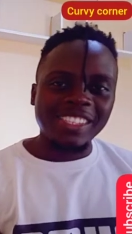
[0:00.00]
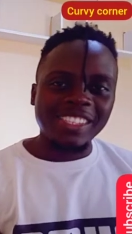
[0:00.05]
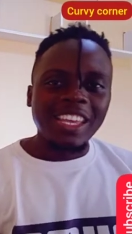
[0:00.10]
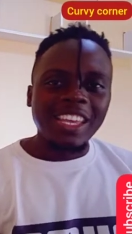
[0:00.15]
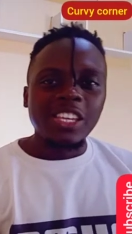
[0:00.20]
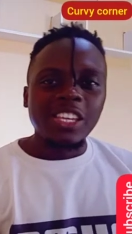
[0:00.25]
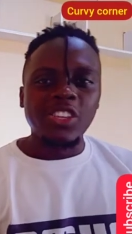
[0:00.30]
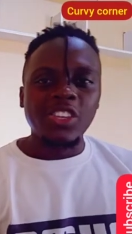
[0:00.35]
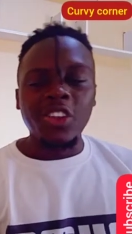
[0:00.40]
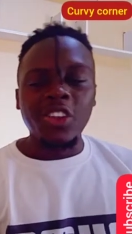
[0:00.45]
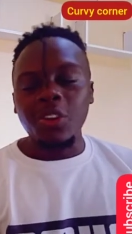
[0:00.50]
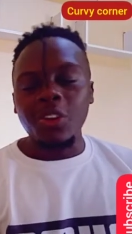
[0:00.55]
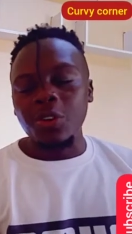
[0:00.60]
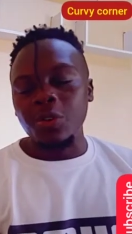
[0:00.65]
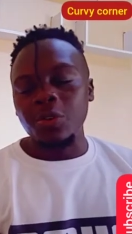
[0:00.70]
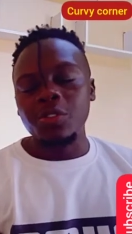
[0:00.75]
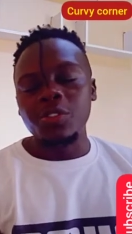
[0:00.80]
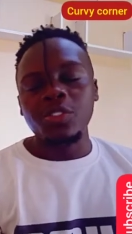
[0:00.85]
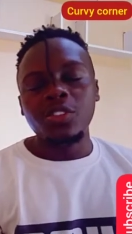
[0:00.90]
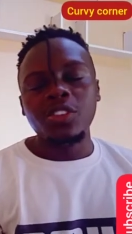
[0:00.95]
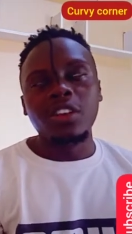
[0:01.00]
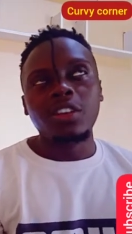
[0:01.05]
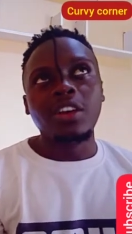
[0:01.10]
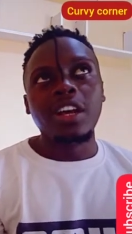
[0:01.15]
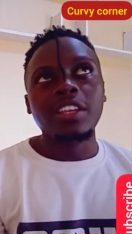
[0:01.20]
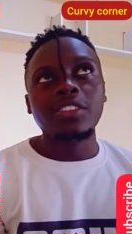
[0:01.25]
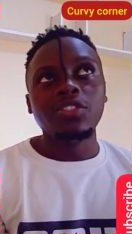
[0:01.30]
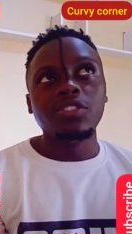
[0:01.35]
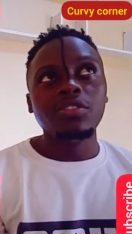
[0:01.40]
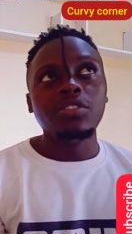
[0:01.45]
yo, you know, as you
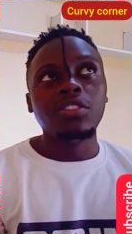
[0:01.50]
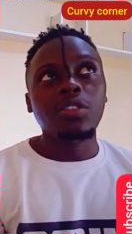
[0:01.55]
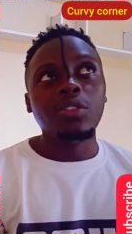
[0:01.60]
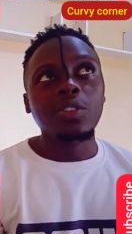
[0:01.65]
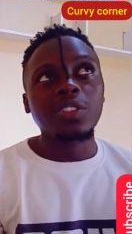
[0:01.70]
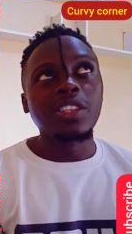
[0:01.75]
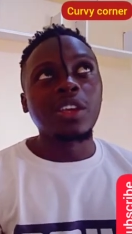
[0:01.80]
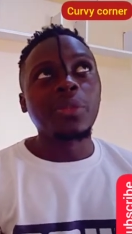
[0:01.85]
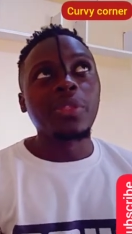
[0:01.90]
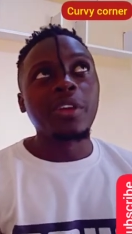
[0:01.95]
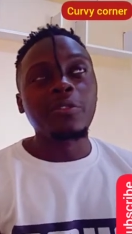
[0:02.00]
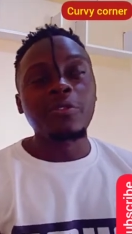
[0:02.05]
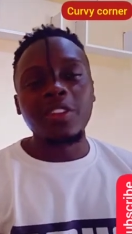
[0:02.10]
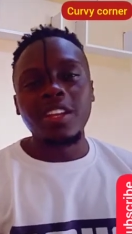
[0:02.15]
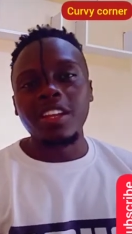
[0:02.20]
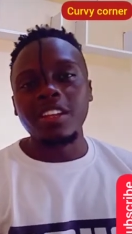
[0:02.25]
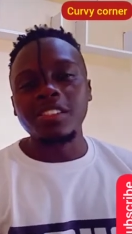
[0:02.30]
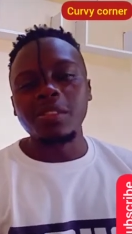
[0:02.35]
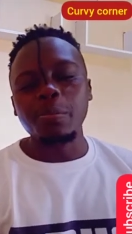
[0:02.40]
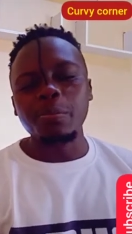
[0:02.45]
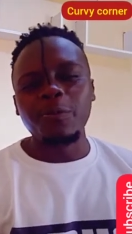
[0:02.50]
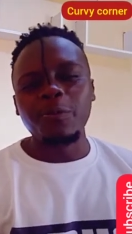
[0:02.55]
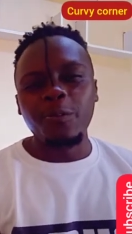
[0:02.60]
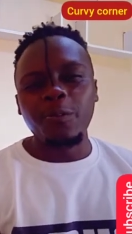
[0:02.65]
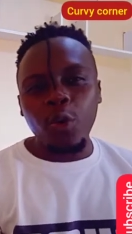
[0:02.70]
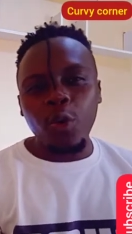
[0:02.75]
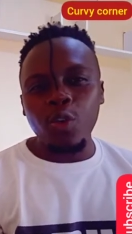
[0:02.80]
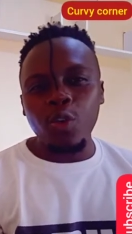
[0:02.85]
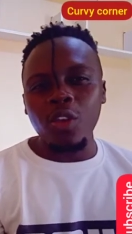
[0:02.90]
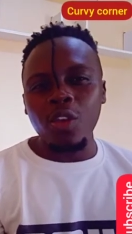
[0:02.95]
know, South Africa is
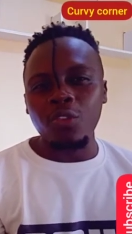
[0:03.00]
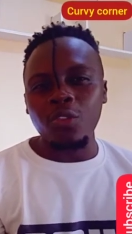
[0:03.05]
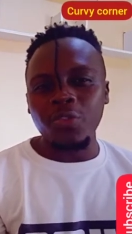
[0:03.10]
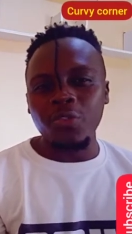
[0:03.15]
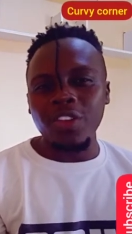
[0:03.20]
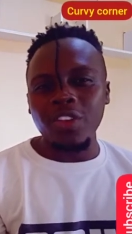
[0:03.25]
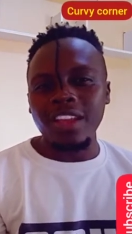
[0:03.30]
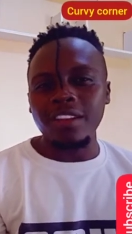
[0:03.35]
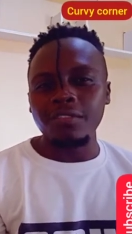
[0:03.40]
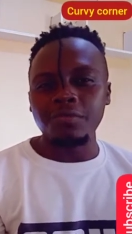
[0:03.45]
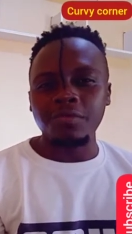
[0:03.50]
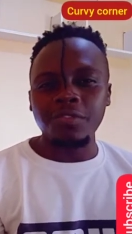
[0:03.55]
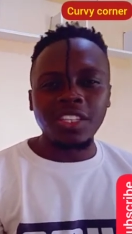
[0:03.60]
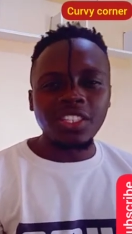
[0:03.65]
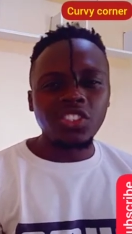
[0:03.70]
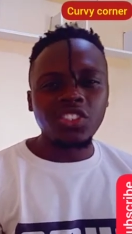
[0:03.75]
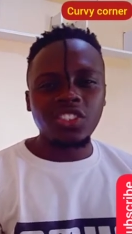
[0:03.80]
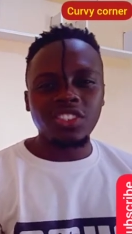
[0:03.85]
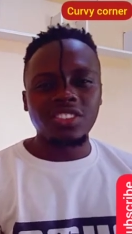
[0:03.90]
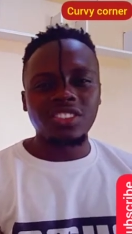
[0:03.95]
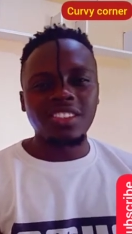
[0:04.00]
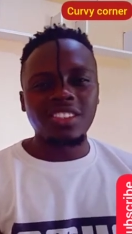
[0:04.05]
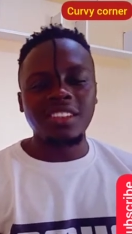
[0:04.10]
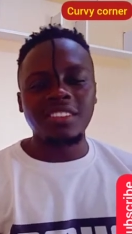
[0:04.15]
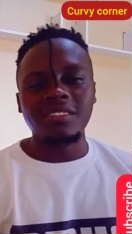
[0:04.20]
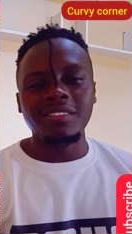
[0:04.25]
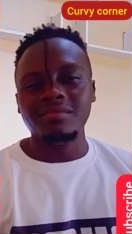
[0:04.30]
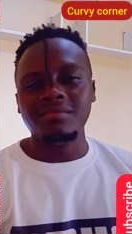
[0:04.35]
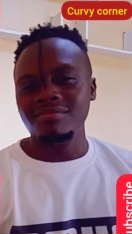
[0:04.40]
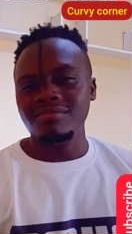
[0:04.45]
full of curvaceous
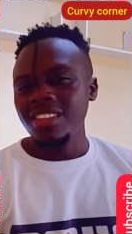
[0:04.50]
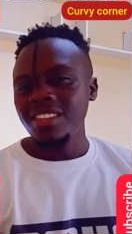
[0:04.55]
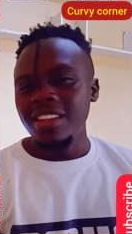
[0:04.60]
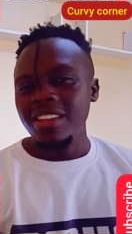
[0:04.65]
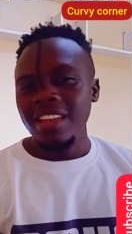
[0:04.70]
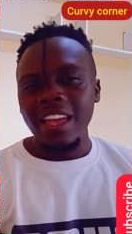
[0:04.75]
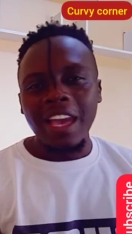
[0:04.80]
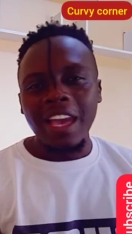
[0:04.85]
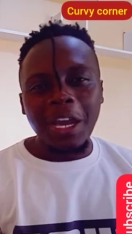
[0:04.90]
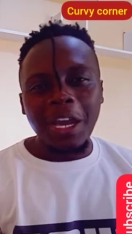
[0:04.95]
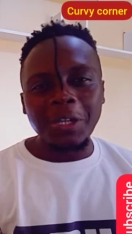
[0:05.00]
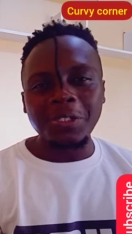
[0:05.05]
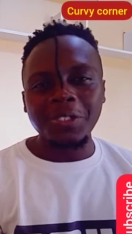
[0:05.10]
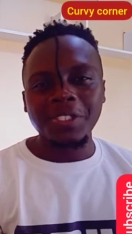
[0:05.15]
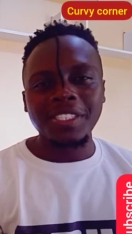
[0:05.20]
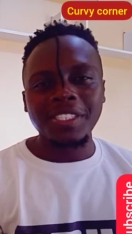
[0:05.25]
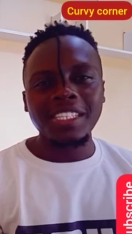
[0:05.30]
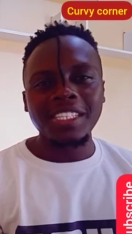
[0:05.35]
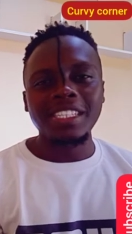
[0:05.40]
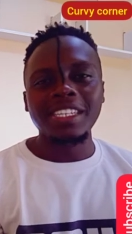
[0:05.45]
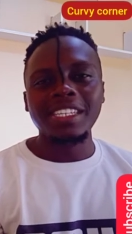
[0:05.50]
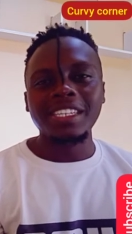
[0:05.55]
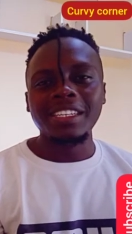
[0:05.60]
and healthy,